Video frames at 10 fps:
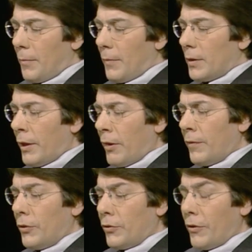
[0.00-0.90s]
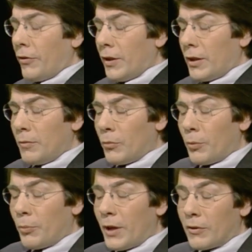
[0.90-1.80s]
less futuristic and
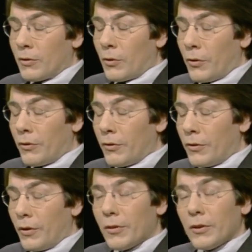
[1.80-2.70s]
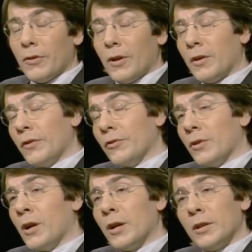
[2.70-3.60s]
more practical, of course, are things such as the
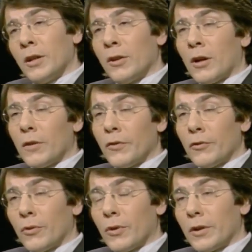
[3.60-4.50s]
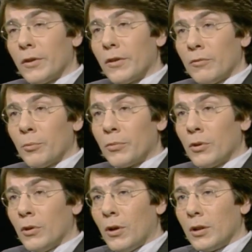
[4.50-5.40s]
artificial heart and other artificial organs that will
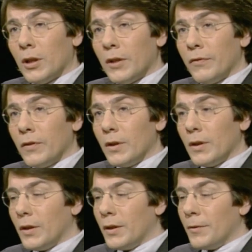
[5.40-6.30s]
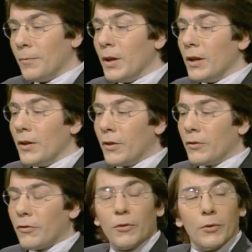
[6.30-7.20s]
prolong life. It's
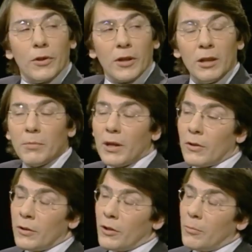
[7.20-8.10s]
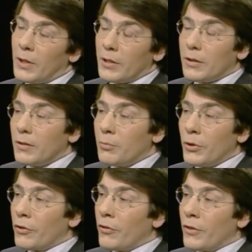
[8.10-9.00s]
interesting, we were talking about earlier about
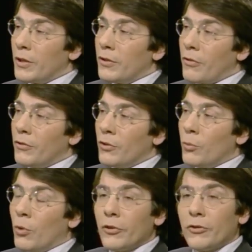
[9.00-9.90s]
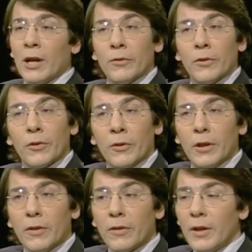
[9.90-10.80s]
predictions that just didn't wash out in the
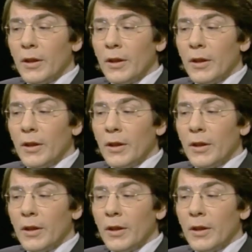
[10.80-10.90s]
30s.